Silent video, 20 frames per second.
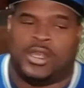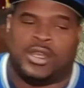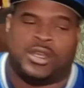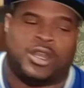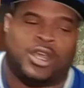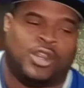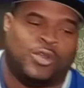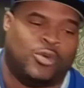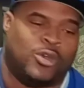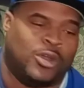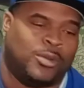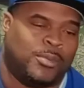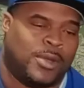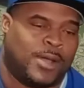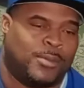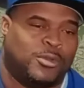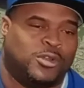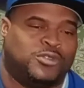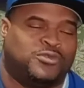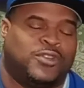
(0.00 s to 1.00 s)
another one of
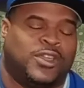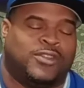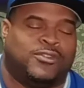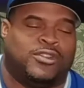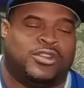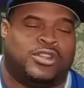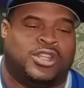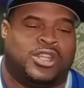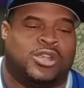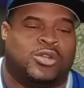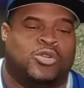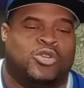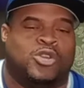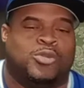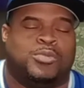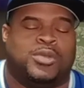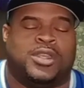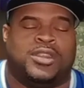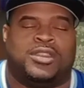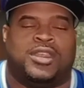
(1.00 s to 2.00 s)
my most favorite. They're going to
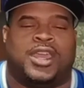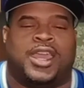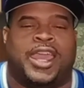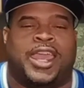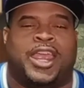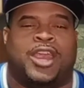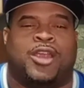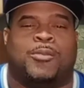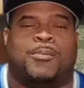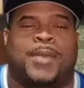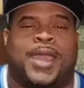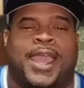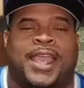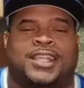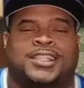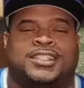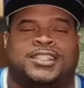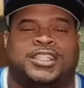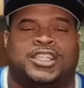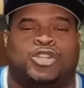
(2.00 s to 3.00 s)
be the Air
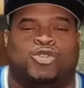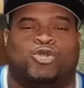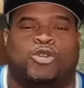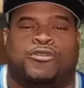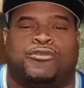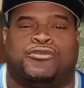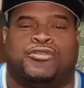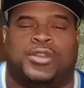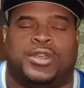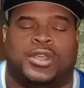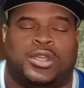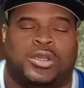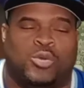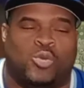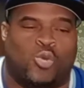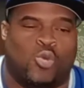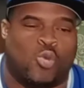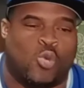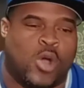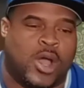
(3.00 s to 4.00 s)
Max Griffey
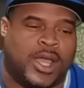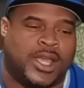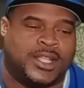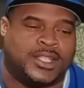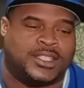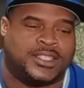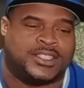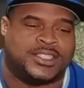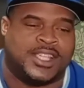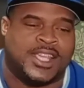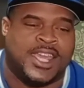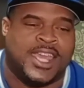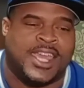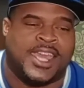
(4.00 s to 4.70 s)
ones